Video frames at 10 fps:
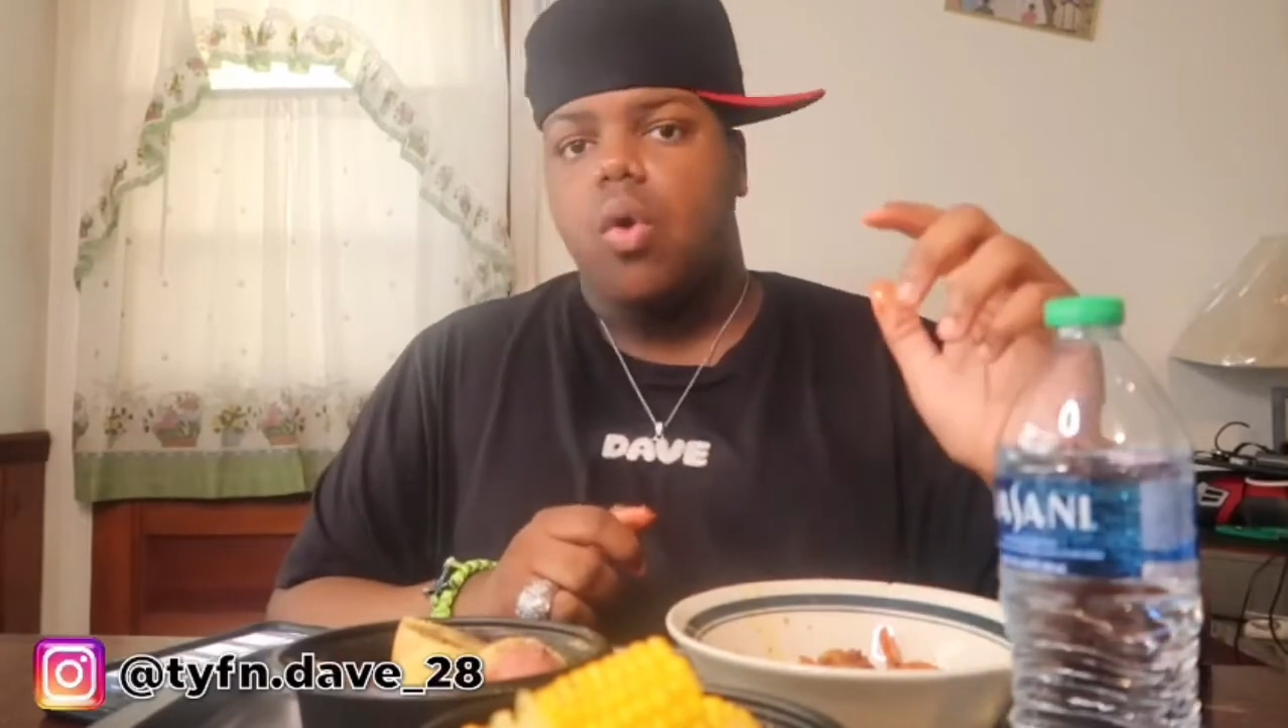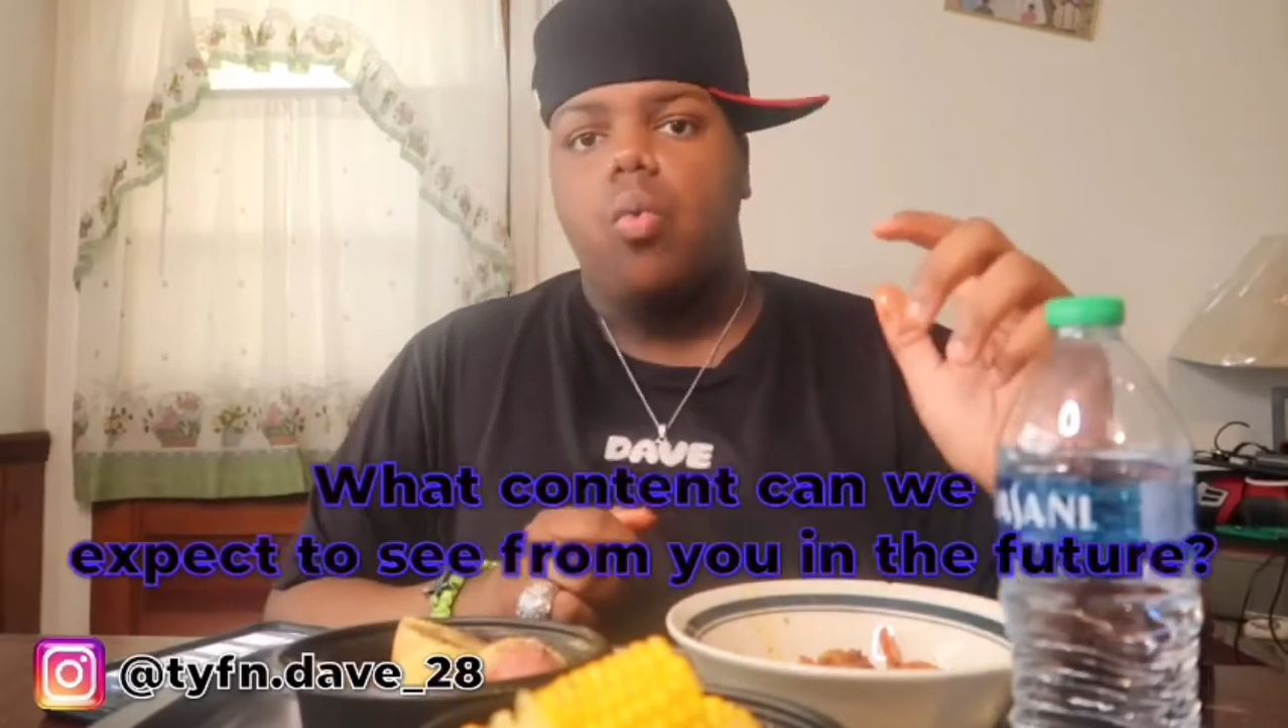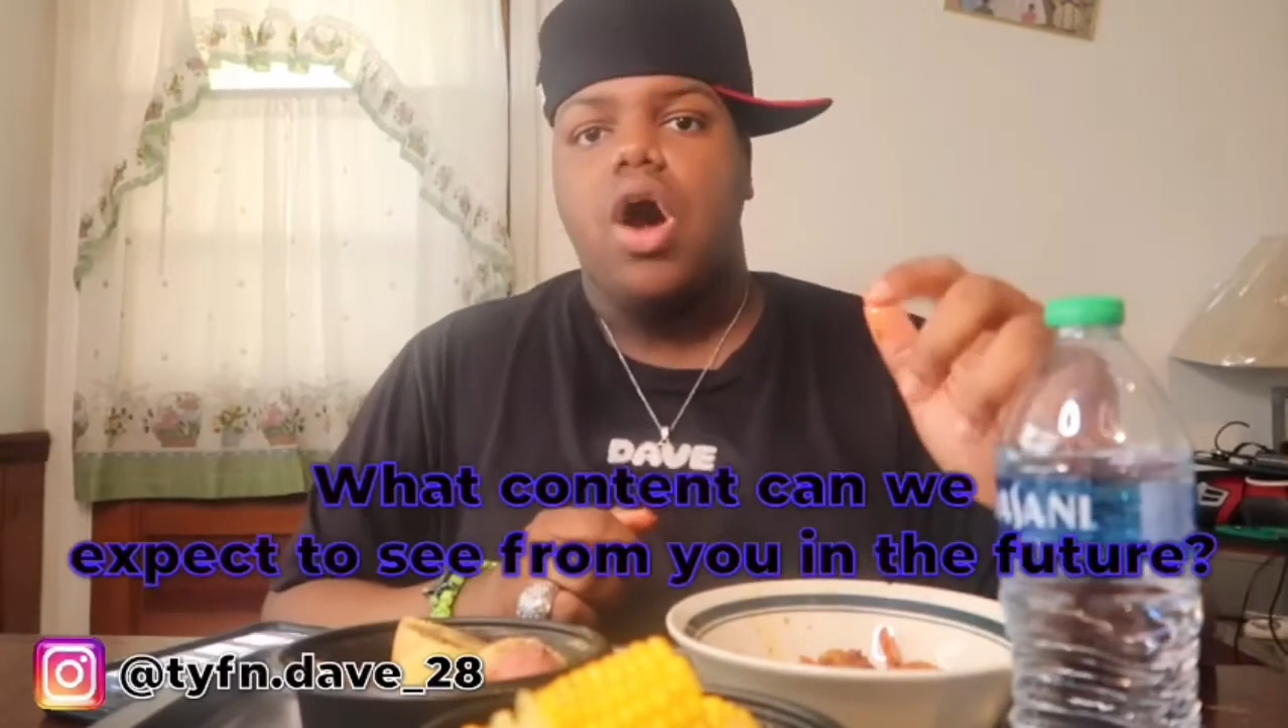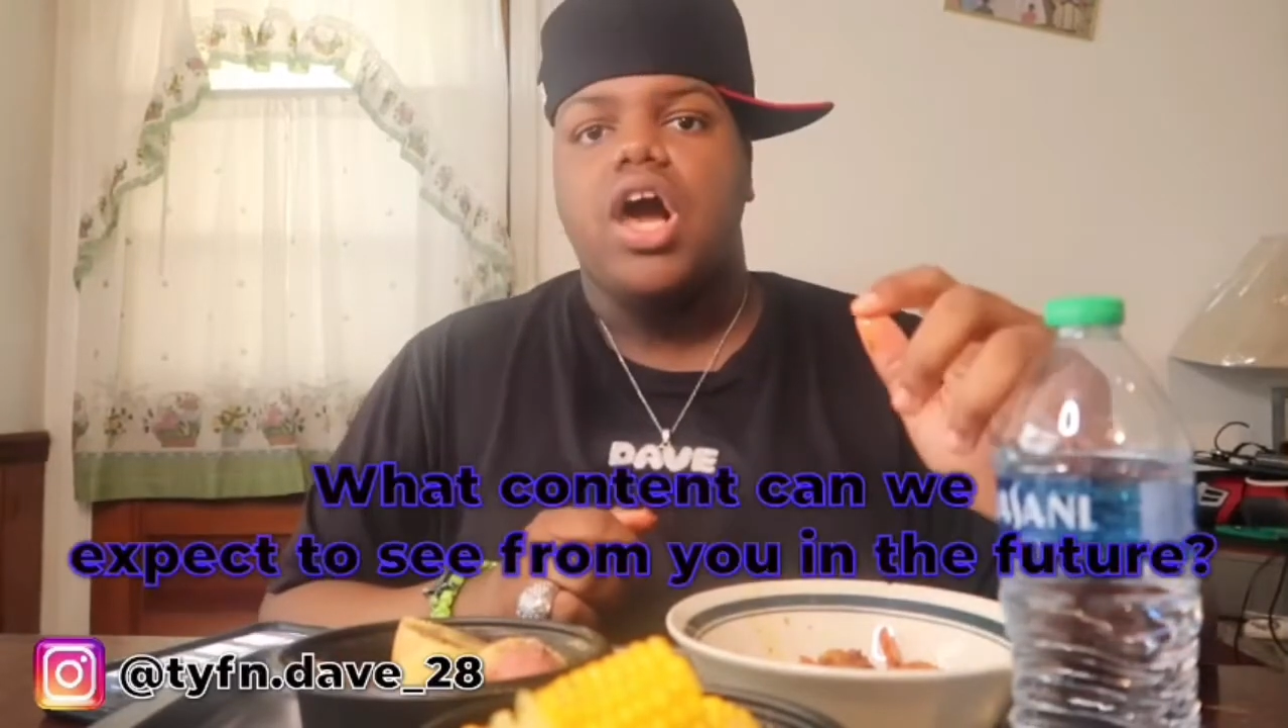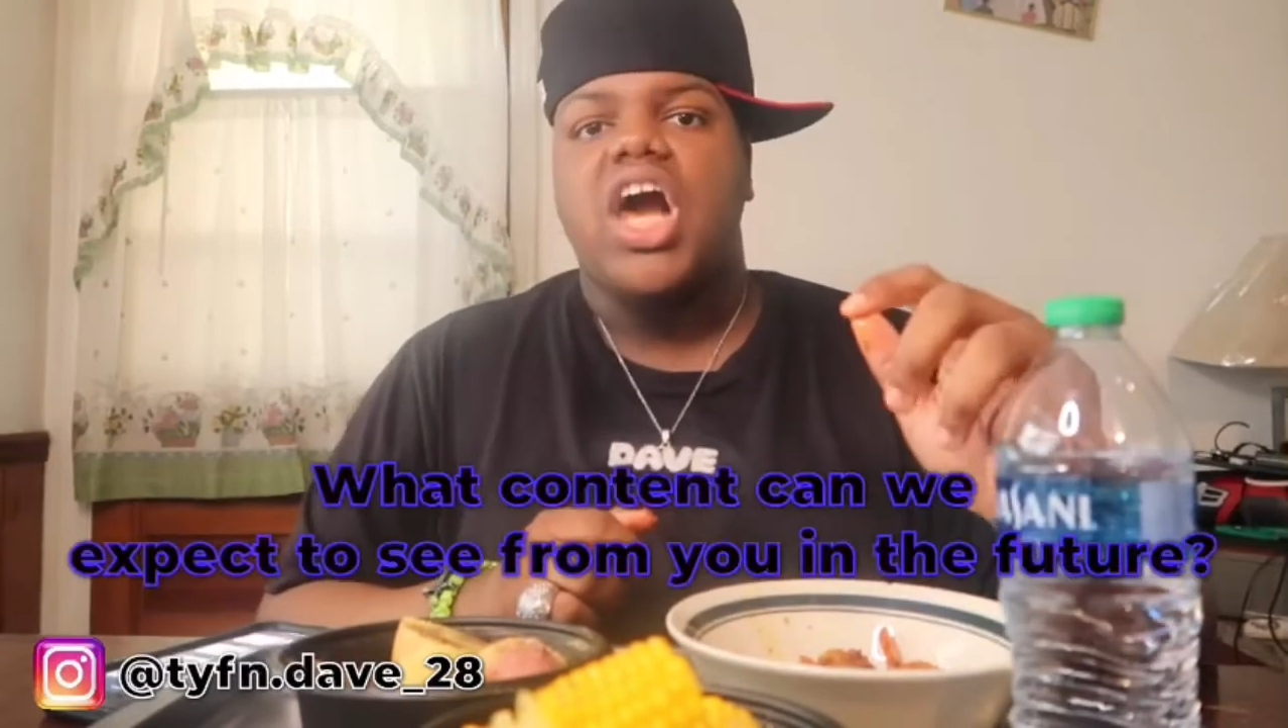What